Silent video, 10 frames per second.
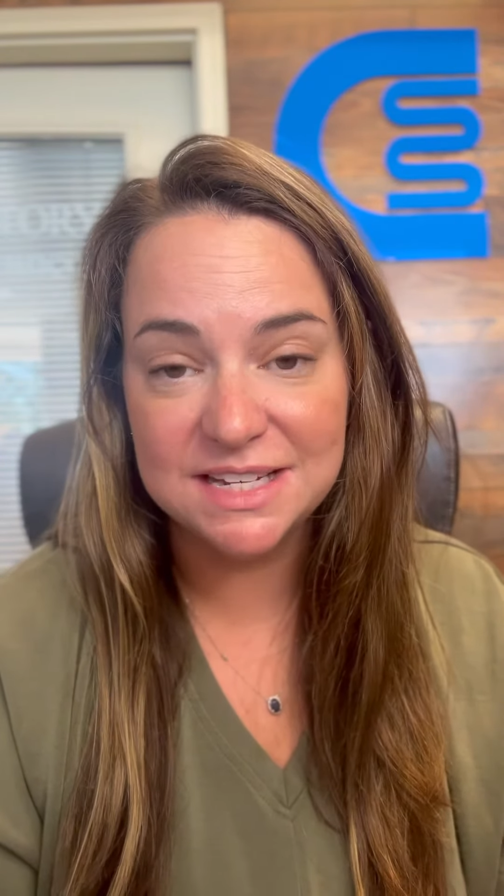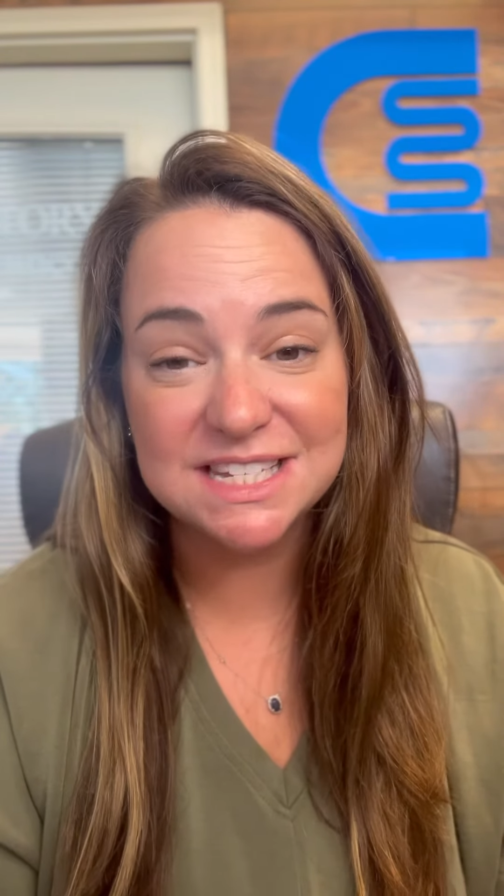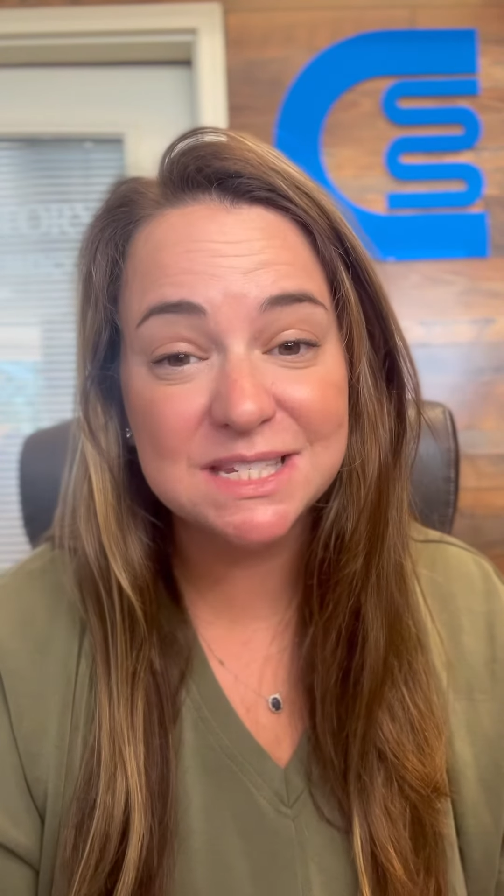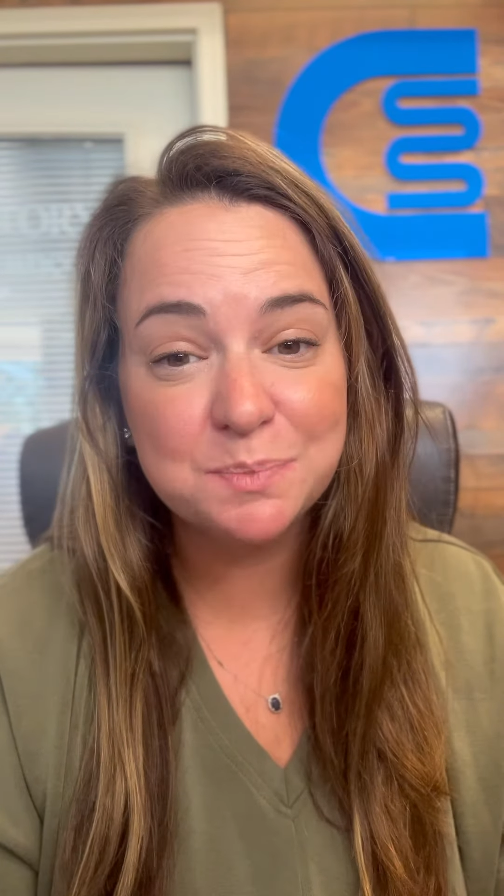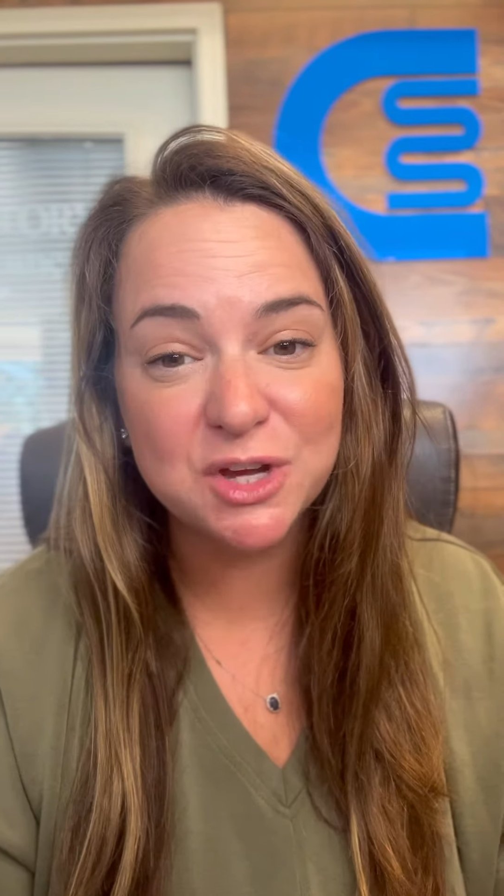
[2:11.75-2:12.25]

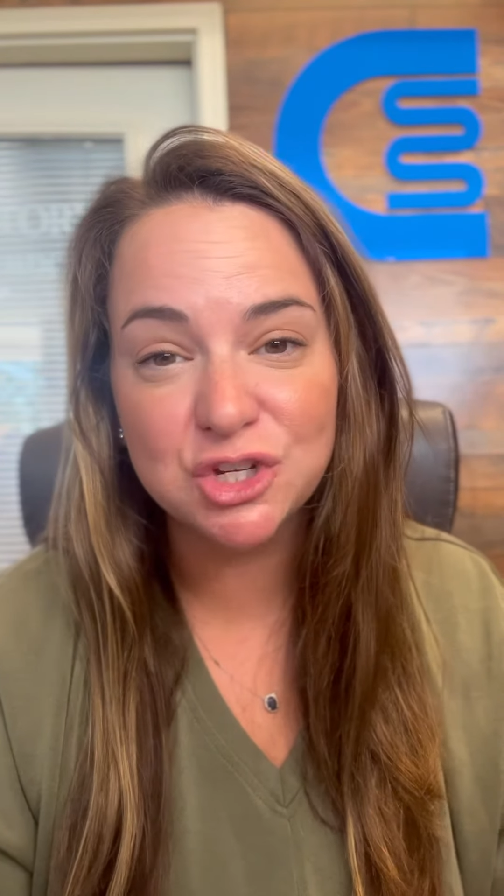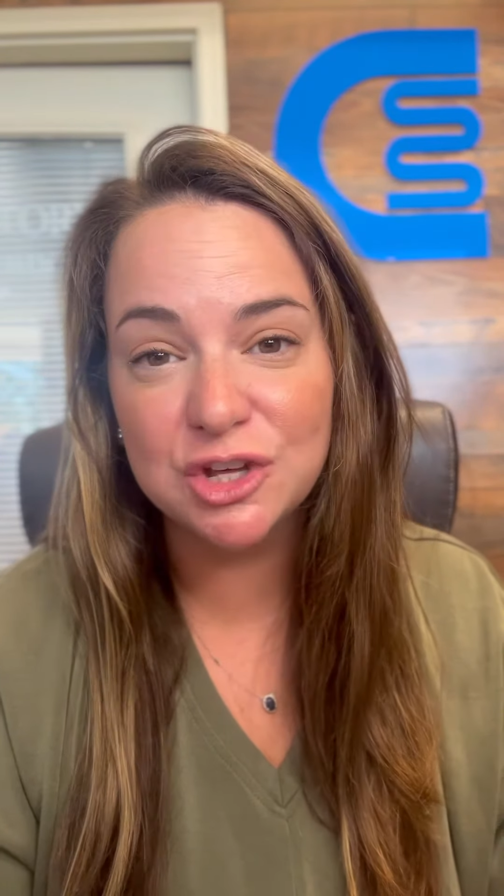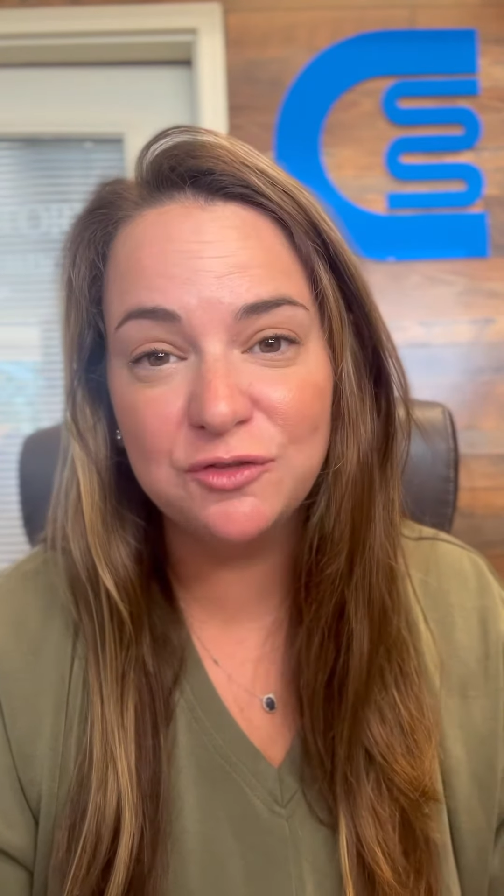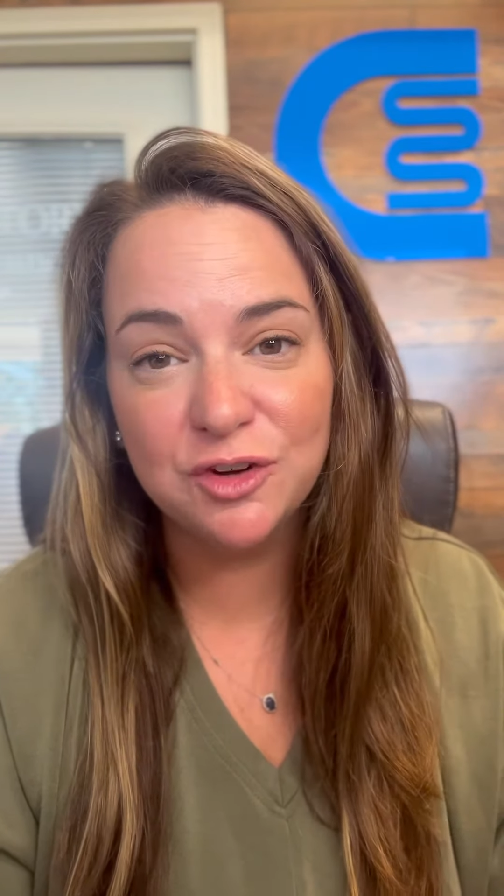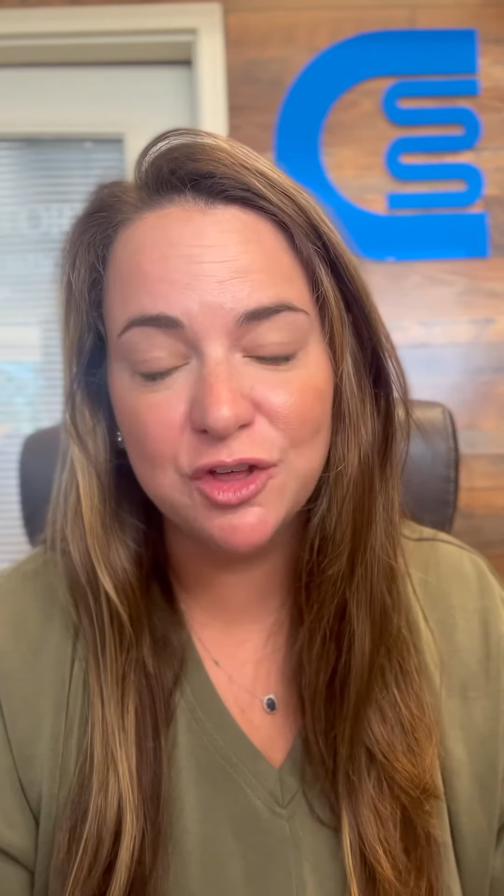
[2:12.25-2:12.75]

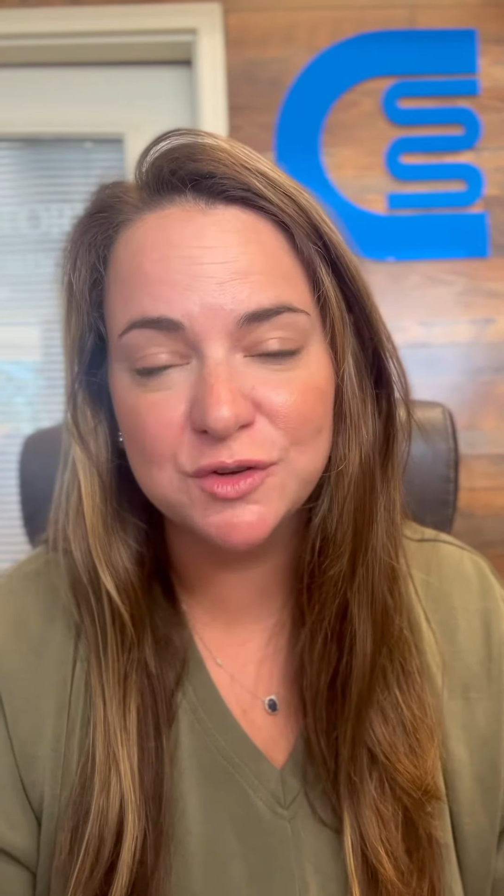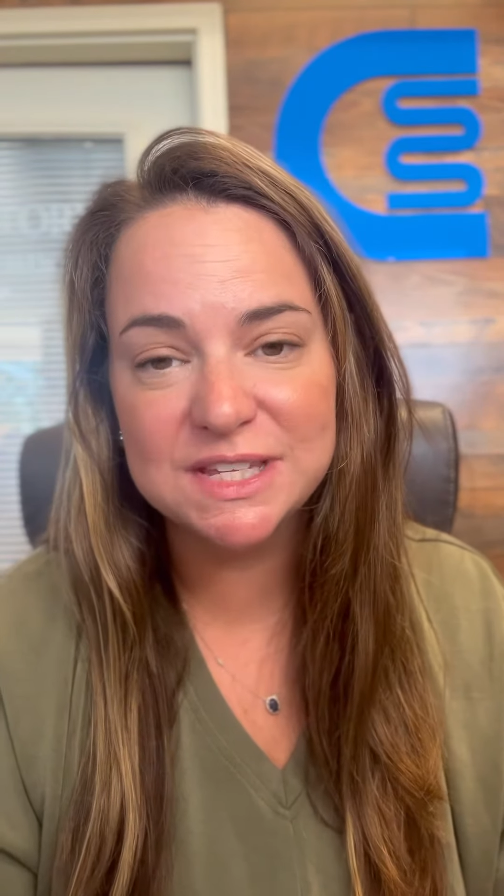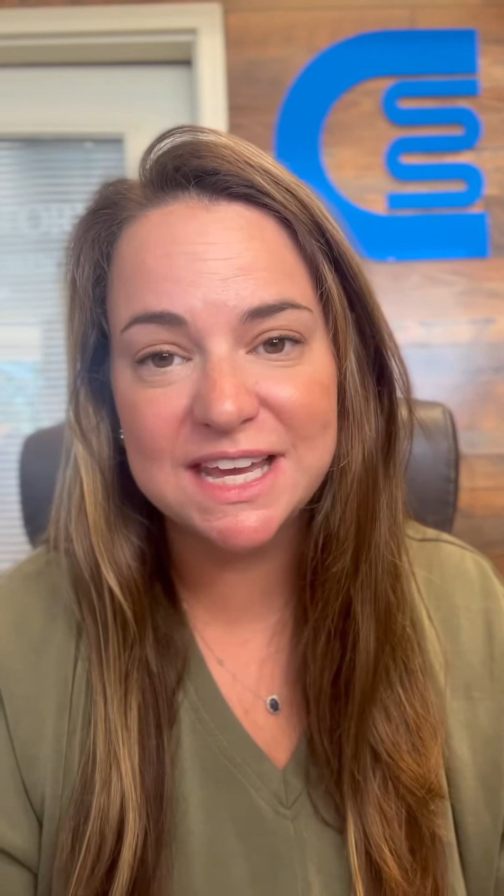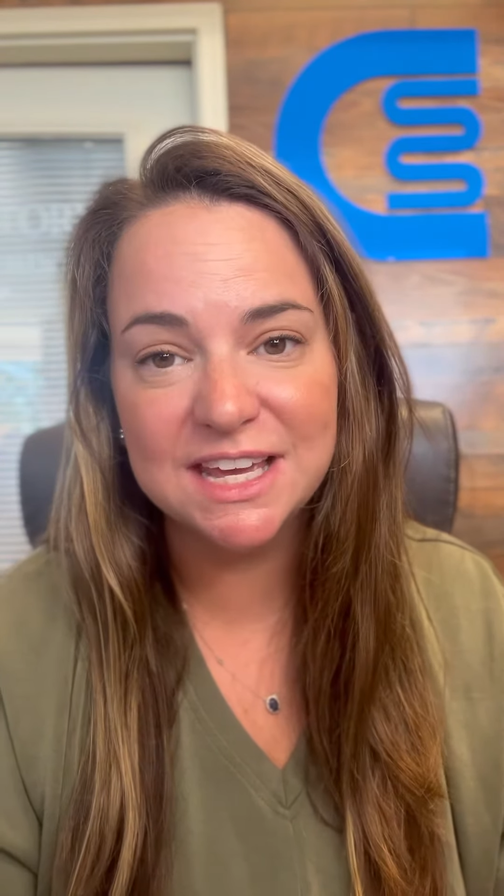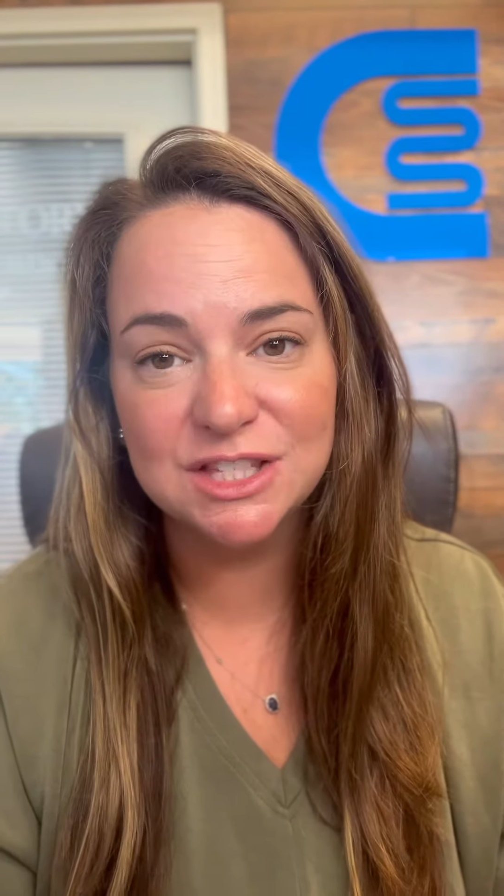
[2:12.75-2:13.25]
especially for those
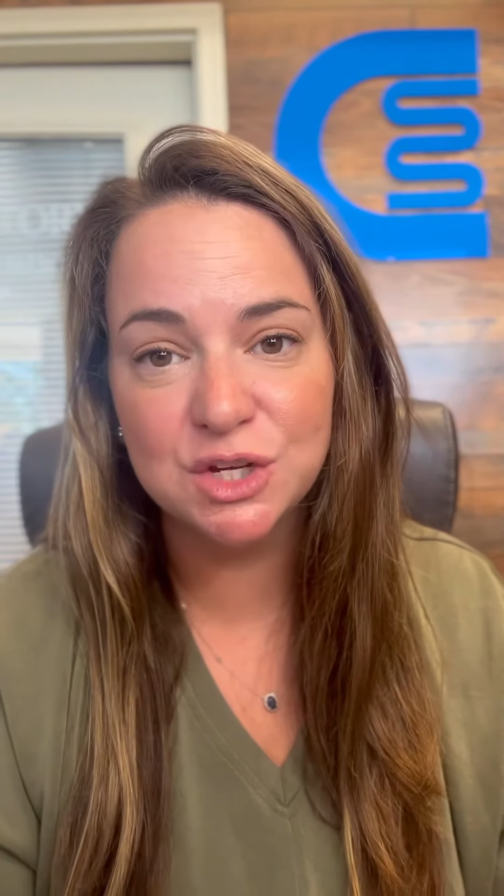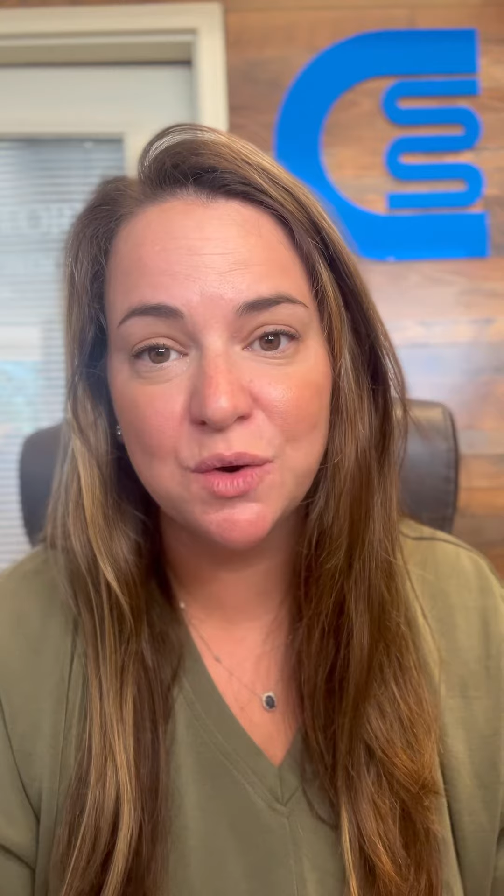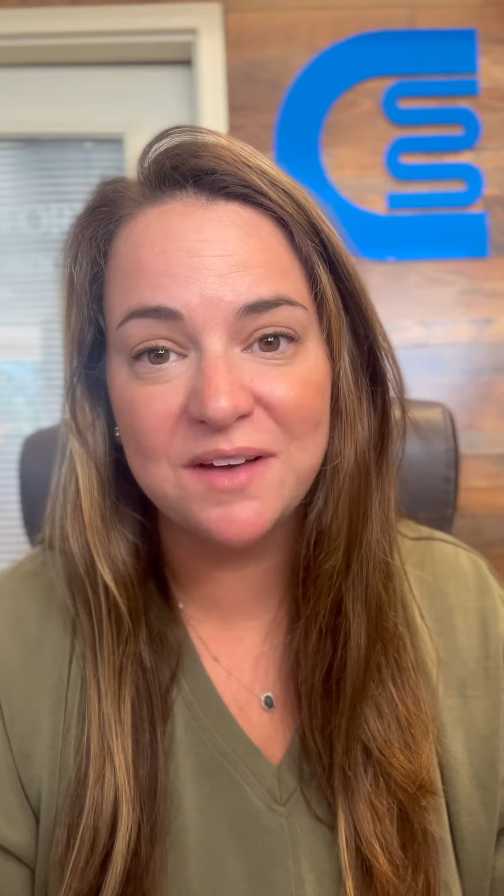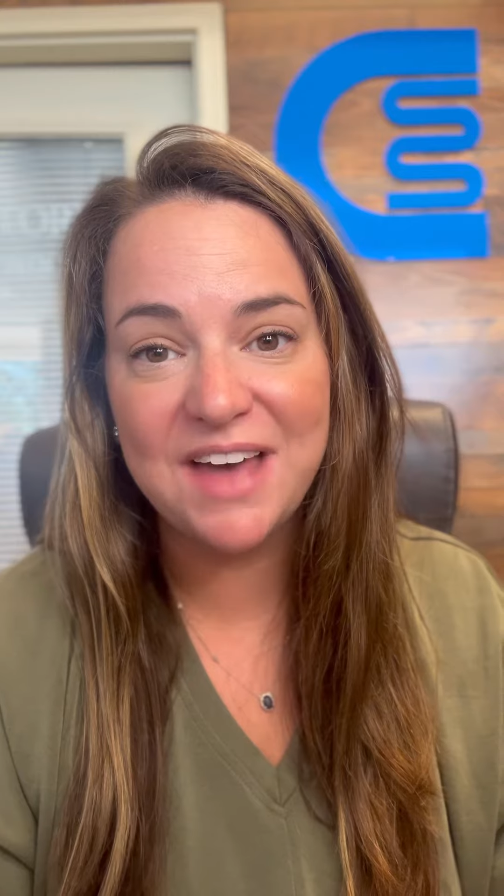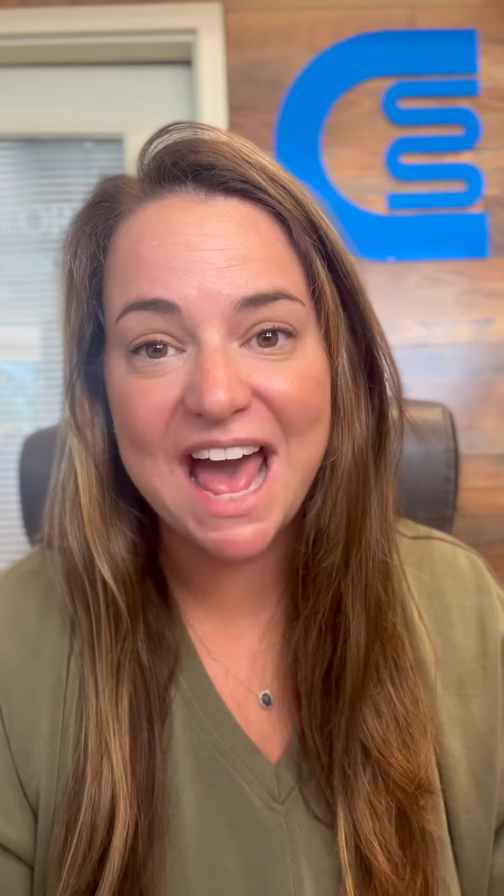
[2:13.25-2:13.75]
kids who have